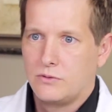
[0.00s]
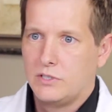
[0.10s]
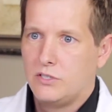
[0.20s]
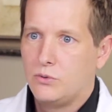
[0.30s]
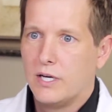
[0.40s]

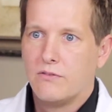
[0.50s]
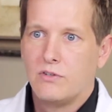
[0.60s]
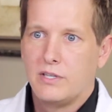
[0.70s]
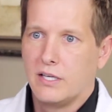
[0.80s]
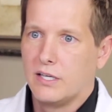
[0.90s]
We do
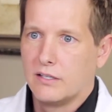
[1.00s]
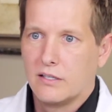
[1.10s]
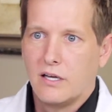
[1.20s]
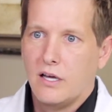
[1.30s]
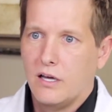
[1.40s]
everything.
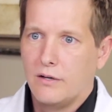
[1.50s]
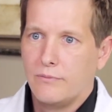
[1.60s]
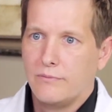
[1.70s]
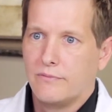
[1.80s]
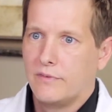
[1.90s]

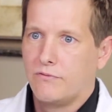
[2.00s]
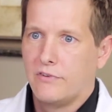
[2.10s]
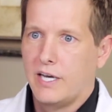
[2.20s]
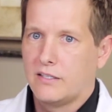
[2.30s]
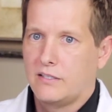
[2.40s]
Um, in
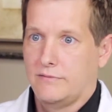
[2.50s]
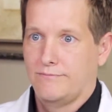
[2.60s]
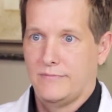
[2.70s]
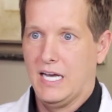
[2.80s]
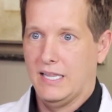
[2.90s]
fact,
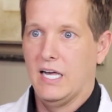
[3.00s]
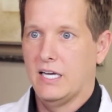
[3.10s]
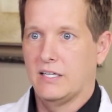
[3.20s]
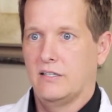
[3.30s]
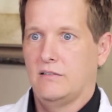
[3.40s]
I
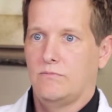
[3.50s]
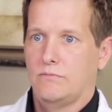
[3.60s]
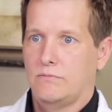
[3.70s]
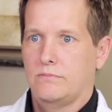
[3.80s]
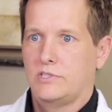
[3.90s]
like
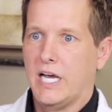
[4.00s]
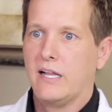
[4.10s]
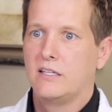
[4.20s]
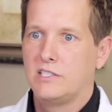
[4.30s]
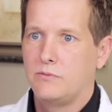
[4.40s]

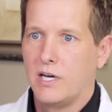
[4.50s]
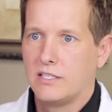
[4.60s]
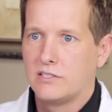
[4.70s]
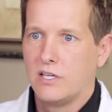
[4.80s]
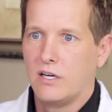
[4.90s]
challenging
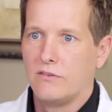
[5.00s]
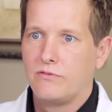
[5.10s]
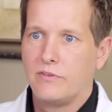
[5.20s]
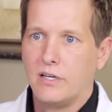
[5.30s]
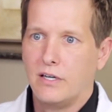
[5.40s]

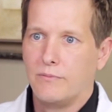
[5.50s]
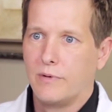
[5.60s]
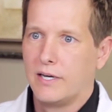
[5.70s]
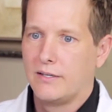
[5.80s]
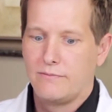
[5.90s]
myself. Um,
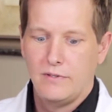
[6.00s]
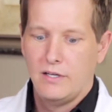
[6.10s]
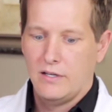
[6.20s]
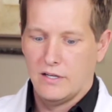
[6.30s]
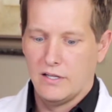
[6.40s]
I, a
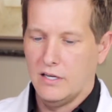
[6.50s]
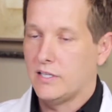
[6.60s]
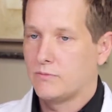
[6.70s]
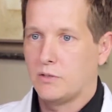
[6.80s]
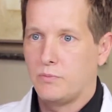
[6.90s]
lot of
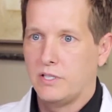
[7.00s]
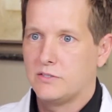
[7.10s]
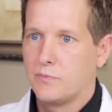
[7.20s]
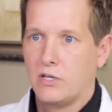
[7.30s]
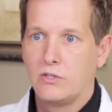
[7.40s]
times I'll
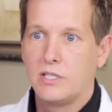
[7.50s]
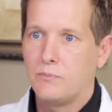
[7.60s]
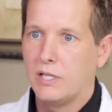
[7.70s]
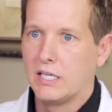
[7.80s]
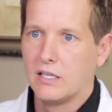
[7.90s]
place my own
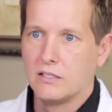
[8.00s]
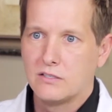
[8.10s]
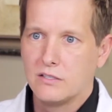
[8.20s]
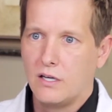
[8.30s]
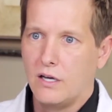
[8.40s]

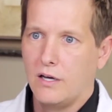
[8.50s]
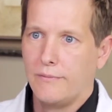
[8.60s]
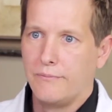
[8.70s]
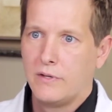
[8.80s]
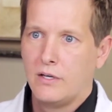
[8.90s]
implants.
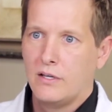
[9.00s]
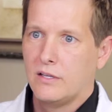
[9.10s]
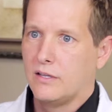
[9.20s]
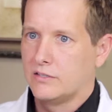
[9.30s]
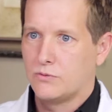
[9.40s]
Um,
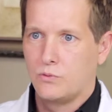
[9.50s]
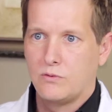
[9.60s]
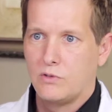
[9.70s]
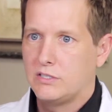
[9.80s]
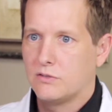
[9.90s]
that's
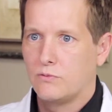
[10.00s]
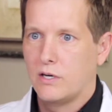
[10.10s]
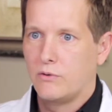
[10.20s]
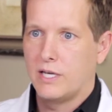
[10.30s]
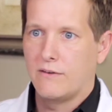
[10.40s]
one reason
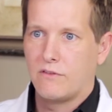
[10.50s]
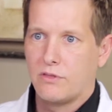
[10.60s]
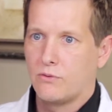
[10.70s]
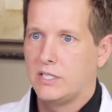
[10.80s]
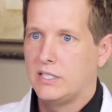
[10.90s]
why we have the
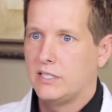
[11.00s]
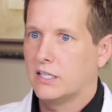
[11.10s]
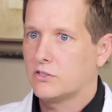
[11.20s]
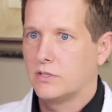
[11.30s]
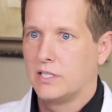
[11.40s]
3D
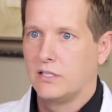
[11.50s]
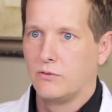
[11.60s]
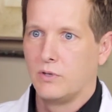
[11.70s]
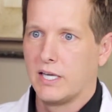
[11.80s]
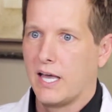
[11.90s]
x-ray
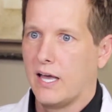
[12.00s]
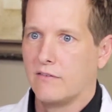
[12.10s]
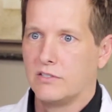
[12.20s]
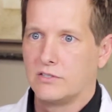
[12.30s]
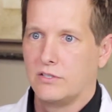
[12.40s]
that we
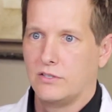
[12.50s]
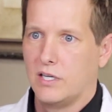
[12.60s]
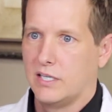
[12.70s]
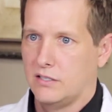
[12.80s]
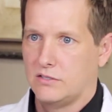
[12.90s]
have is so
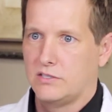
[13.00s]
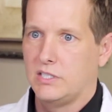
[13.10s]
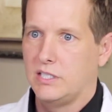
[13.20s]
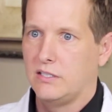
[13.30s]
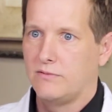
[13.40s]
that I can
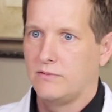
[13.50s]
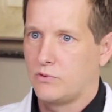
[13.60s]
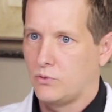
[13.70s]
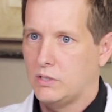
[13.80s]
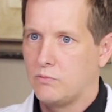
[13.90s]
see
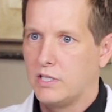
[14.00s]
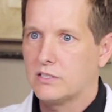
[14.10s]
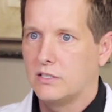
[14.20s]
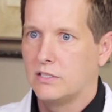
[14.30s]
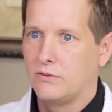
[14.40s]

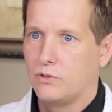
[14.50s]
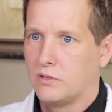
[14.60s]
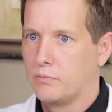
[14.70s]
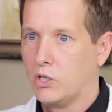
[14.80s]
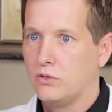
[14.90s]
three-dimensionally what
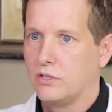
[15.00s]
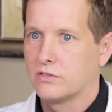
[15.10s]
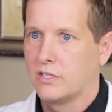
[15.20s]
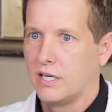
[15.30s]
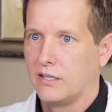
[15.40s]
the bone
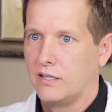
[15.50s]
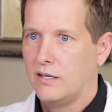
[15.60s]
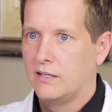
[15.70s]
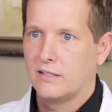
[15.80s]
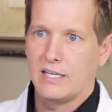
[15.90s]
looks like.
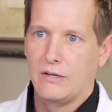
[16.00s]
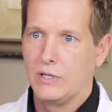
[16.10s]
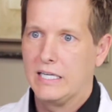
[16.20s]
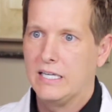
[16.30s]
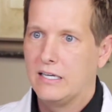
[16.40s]
Can
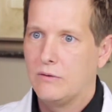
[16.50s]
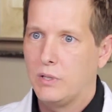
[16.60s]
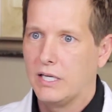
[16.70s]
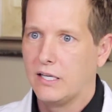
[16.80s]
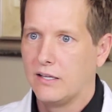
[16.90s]
we get an
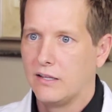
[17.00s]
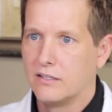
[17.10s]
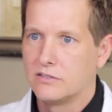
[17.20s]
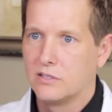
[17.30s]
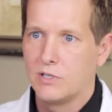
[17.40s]
implant in
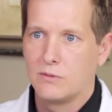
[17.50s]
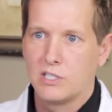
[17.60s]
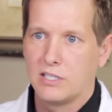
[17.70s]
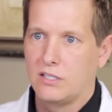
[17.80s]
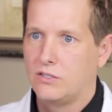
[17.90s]
there? Sometimes
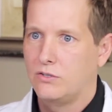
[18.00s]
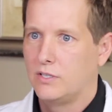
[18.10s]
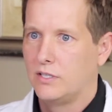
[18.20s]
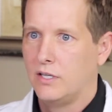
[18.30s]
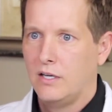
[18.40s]
I can
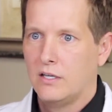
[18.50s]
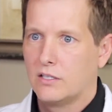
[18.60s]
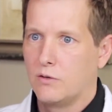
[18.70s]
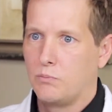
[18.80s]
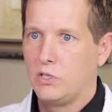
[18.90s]
do it
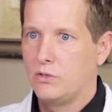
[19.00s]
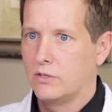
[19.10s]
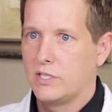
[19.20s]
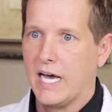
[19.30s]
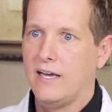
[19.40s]

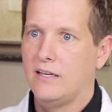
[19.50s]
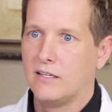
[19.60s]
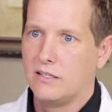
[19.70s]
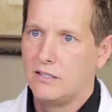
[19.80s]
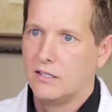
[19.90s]
computer
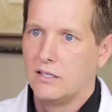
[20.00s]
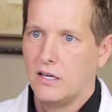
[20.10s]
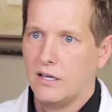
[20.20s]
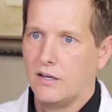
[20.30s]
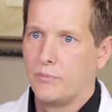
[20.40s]
guided
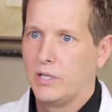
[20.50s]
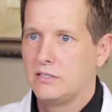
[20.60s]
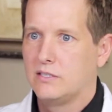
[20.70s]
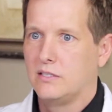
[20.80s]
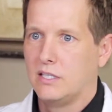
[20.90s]
uh,
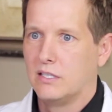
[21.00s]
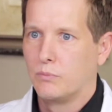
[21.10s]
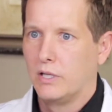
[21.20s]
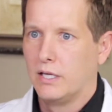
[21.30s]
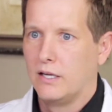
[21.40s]
placing the
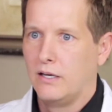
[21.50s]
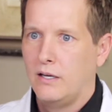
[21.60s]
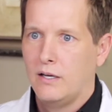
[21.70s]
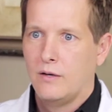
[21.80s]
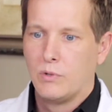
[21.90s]
implant.
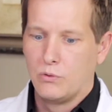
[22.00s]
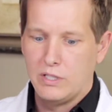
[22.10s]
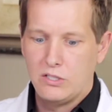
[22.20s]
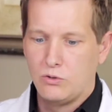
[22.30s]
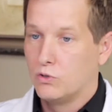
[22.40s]
But
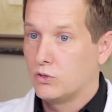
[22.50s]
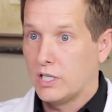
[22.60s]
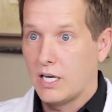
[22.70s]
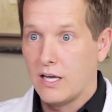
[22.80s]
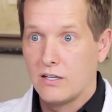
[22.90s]
we do root
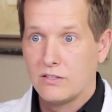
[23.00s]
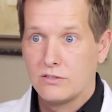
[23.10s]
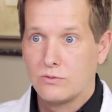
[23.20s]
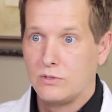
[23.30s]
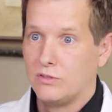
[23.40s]

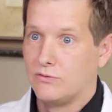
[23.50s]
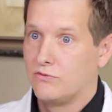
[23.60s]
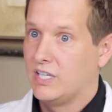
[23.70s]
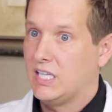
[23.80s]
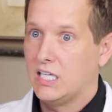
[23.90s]
canals, we do
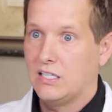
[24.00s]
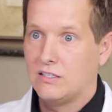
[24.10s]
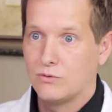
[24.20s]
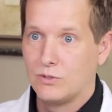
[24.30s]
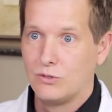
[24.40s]

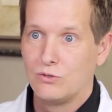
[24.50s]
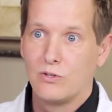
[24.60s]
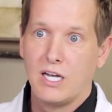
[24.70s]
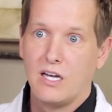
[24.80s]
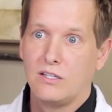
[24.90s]
fillings, we do
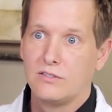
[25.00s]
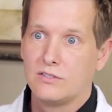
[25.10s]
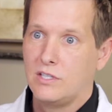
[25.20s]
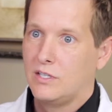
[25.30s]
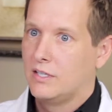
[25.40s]

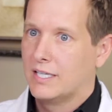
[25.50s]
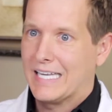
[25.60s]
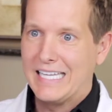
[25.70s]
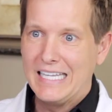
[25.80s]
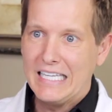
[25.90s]
crowns
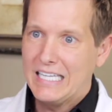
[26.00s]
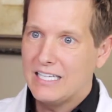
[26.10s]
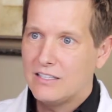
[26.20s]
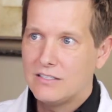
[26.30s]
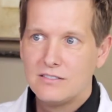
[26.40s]

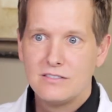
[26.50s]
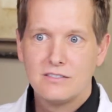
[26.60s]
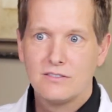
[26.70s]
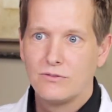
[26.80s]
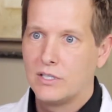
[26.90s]

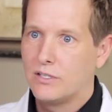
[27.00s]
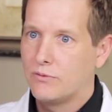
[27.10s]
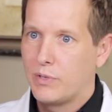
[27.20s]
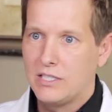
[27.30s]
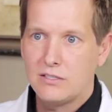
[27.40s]
cleanings, well,
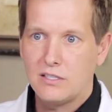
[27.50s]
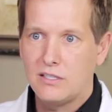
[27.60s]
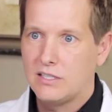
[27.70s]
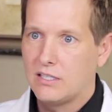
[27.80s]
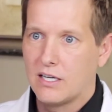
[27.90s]

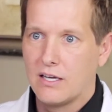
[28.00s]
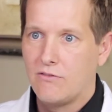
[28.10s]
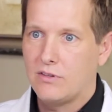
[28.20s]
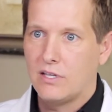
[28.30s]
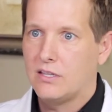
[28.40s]
basically
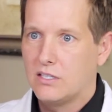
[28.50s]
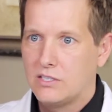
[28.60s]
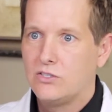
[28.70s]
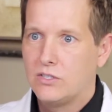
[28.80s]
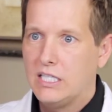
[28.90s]
everything
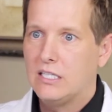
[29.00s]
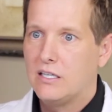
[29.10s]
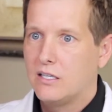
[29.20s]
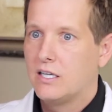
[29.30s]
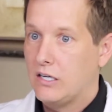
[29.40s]
that you
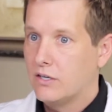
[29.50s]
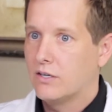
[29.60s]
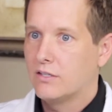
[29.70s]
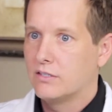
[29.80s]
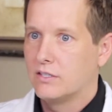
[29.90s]
need
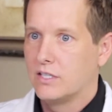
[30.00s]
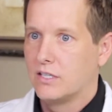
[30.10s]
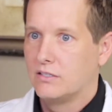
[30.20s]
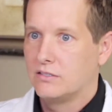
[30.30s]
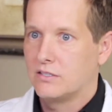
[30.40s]
here
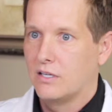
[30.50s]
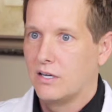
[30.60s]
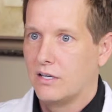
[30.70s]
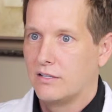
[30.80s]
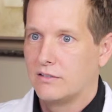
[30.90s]
is
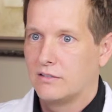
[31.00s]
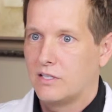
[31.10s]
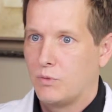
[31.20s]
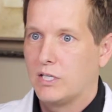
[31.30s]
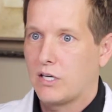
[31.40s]
uh,
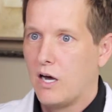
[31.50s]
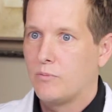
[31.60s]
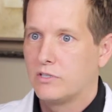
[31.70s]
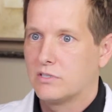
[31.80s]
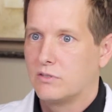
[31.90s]
can be
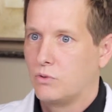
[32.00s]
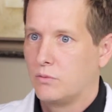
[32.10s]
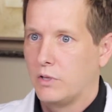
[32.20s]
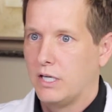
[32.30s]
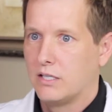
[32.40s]
accomplished in
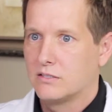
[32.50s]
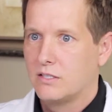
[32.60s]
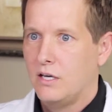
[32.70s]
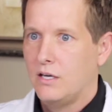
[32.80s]
one place.